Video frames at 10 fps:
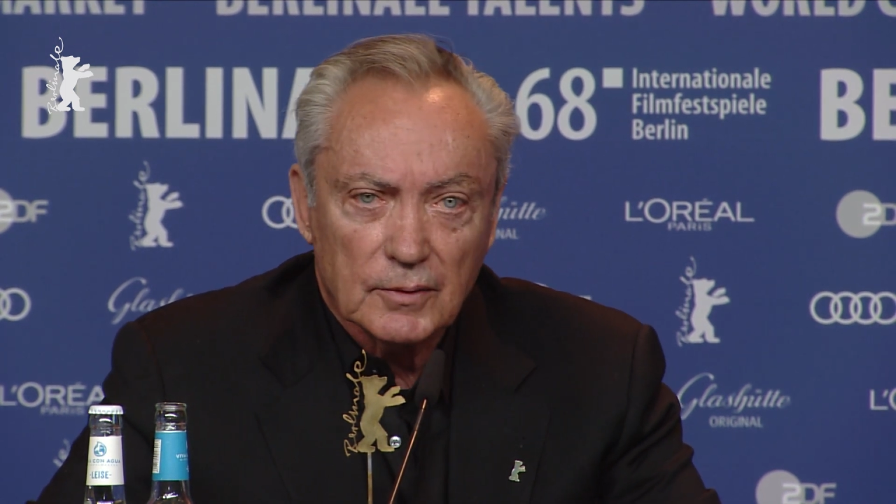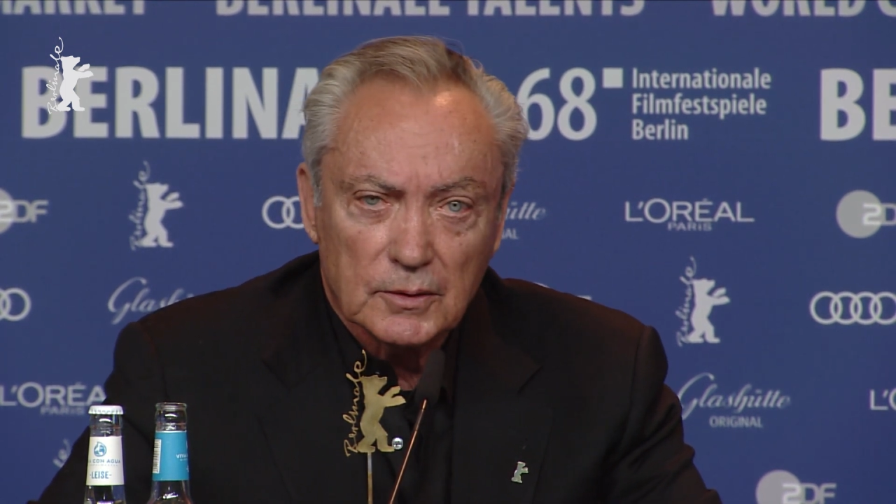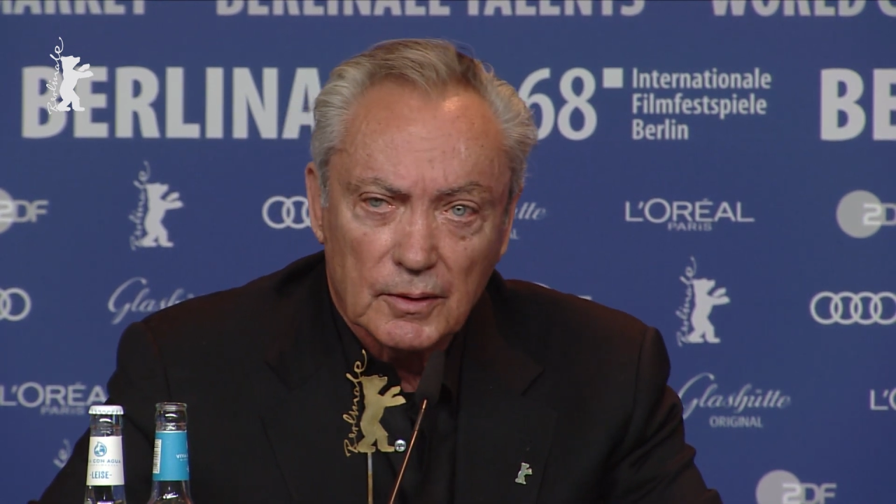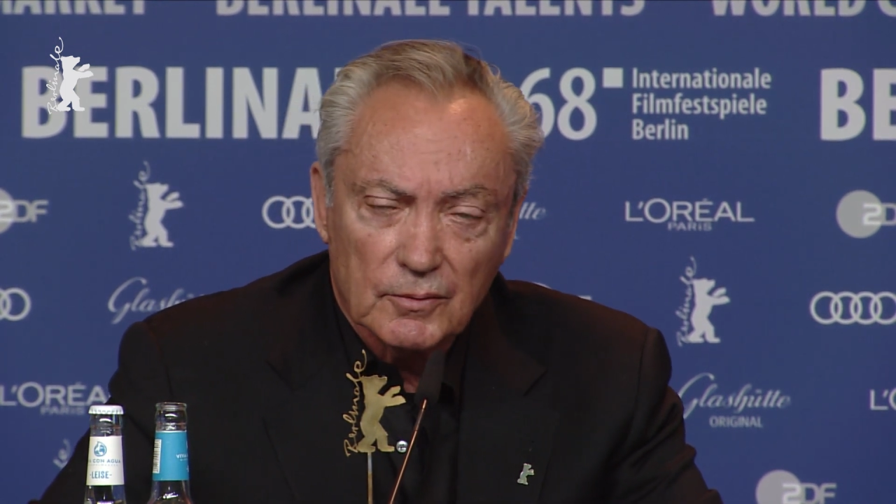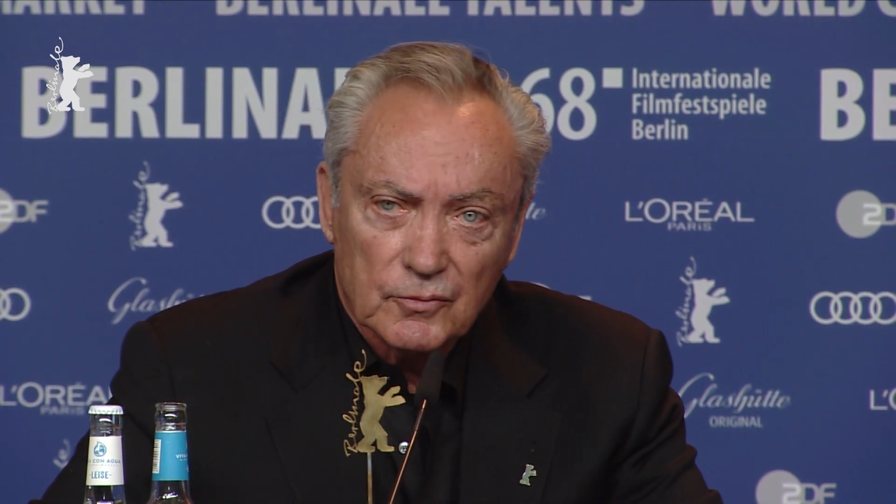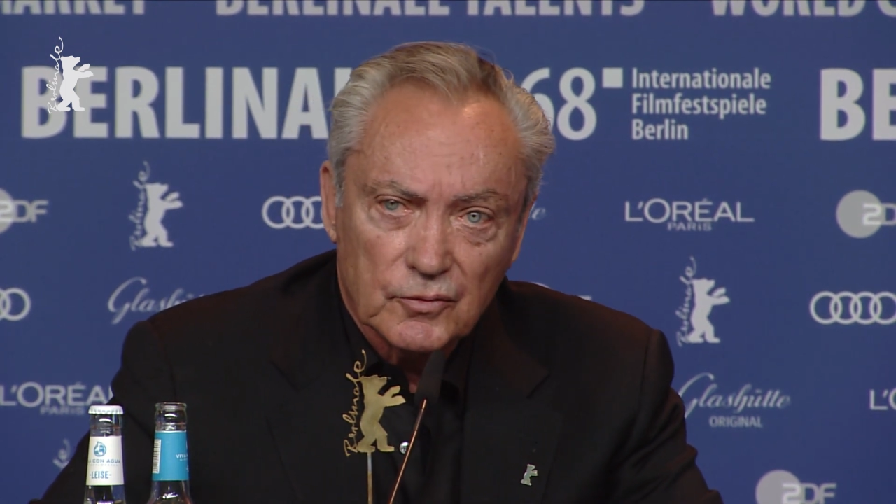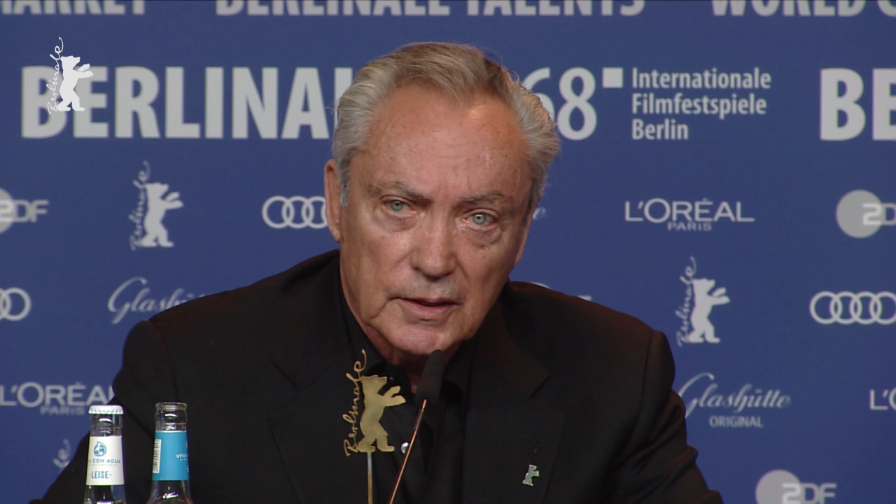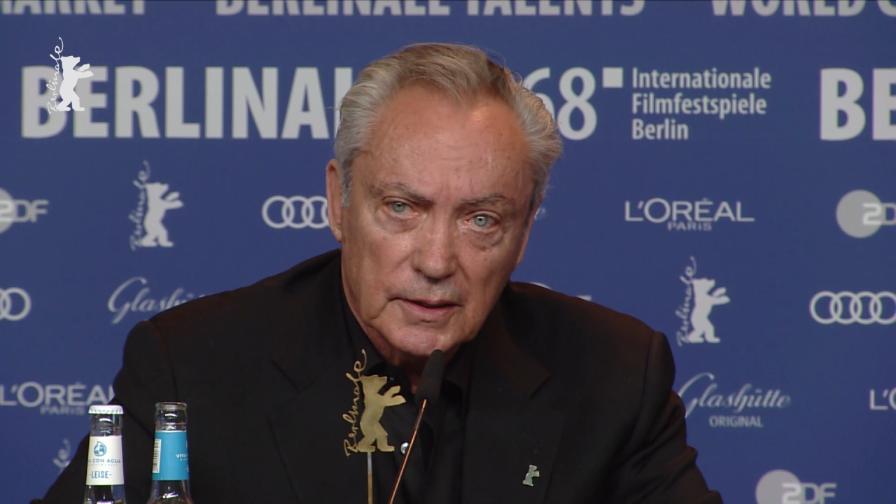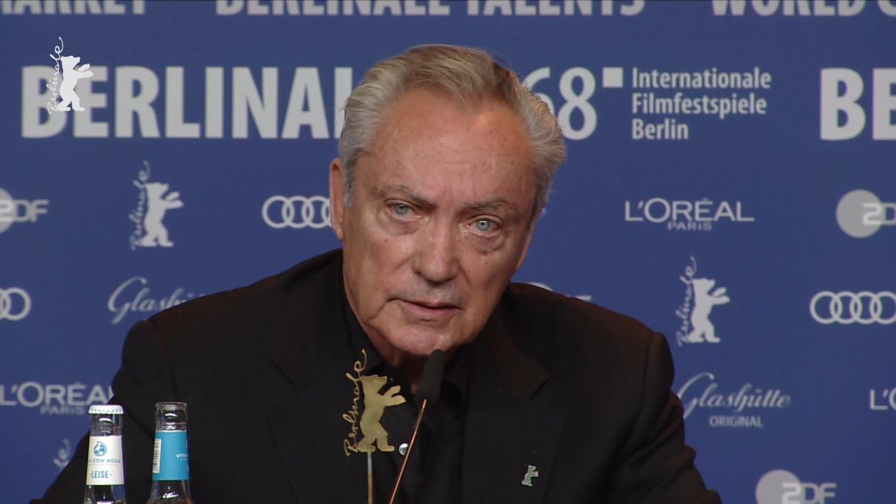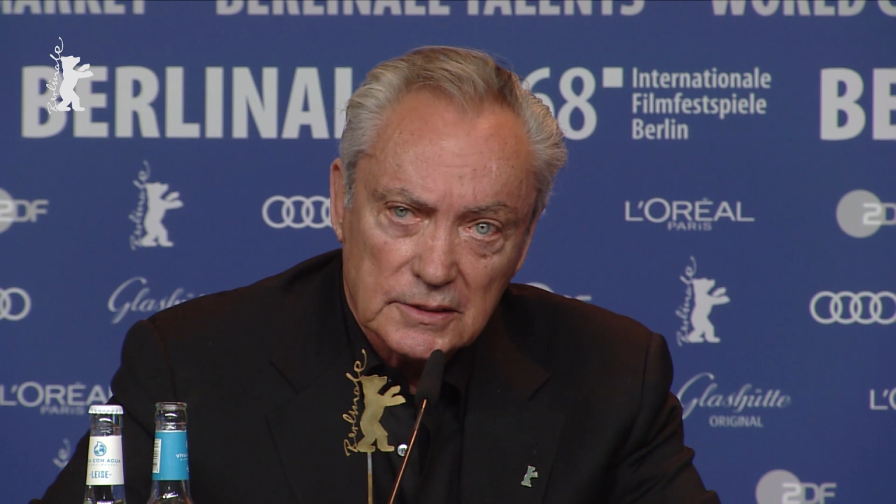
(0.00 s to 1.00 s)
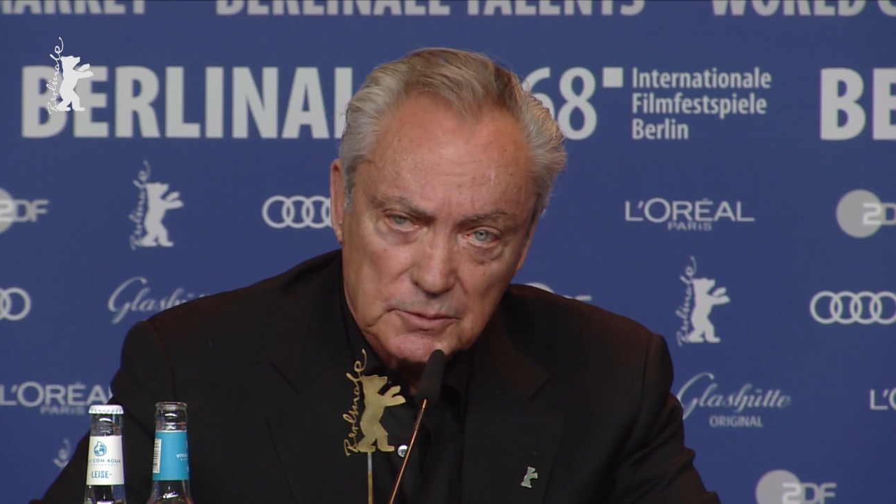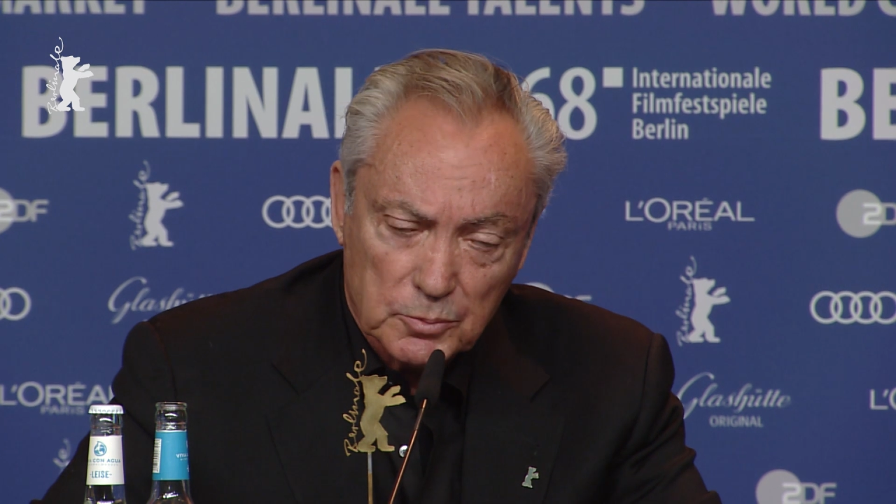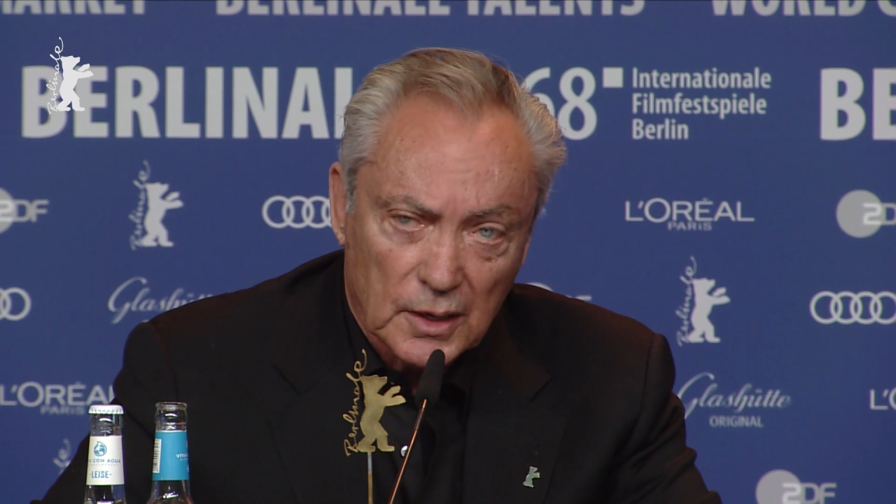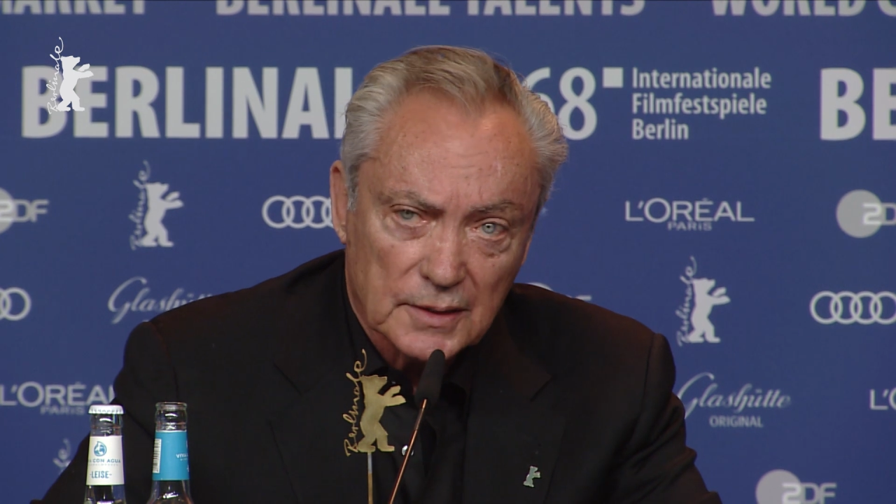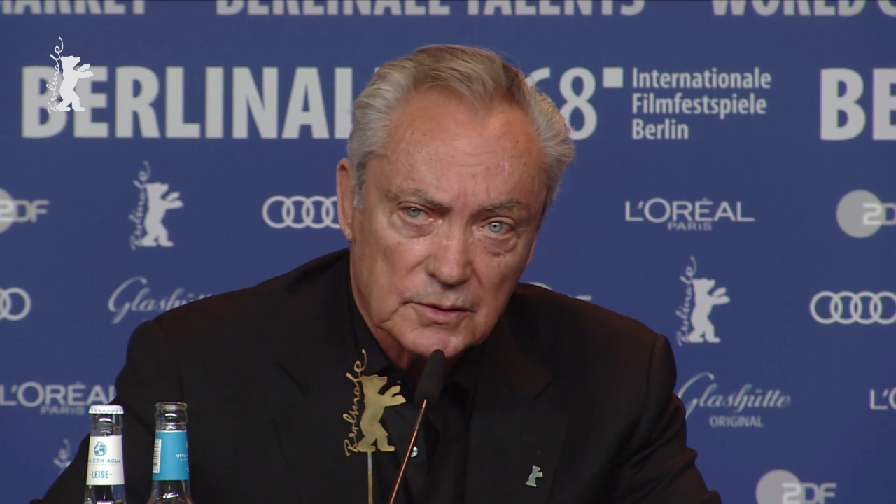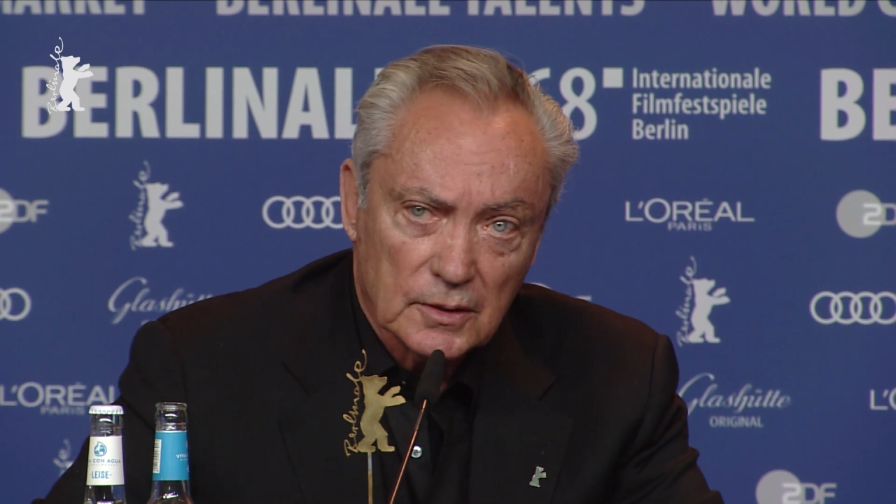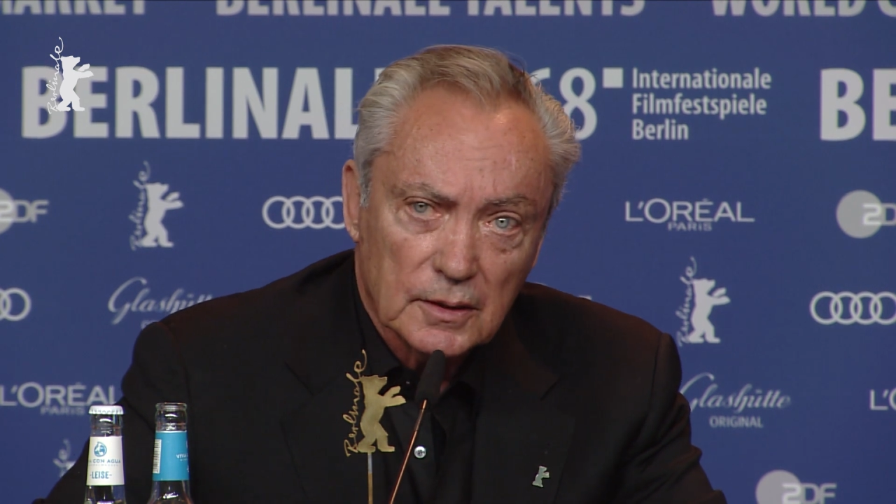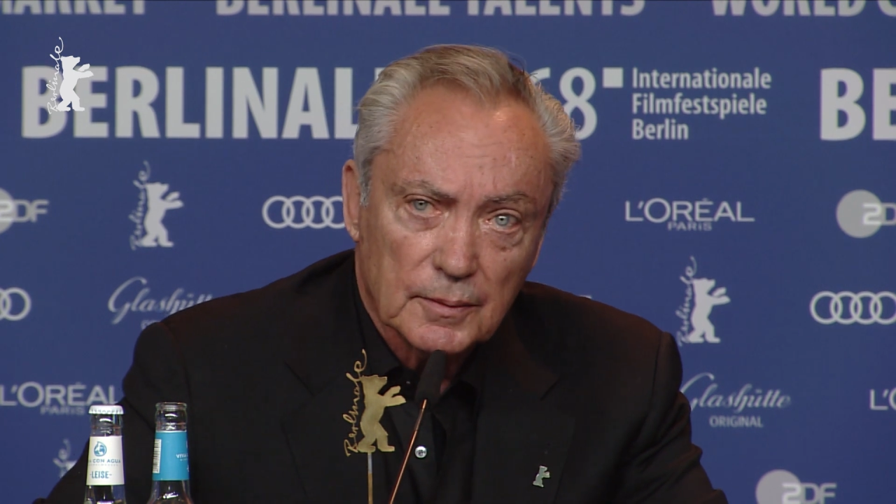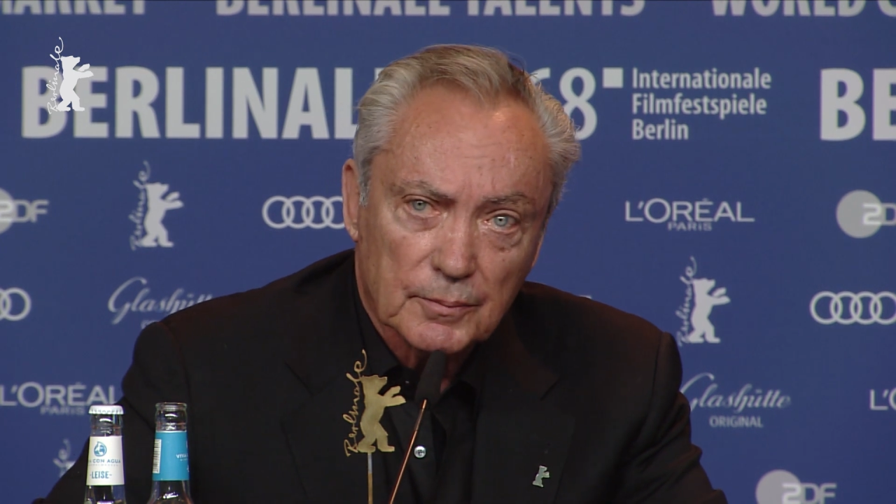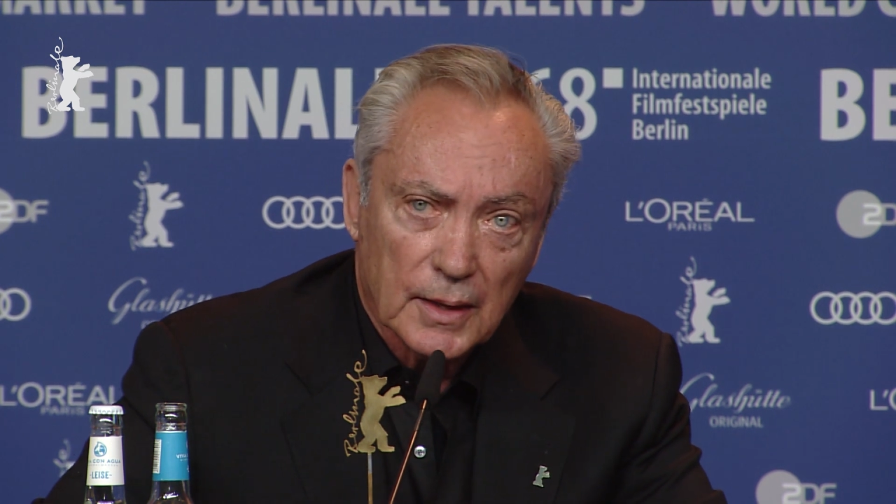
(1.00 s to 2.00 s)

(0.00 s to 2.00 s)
with River Phoenix, his brother,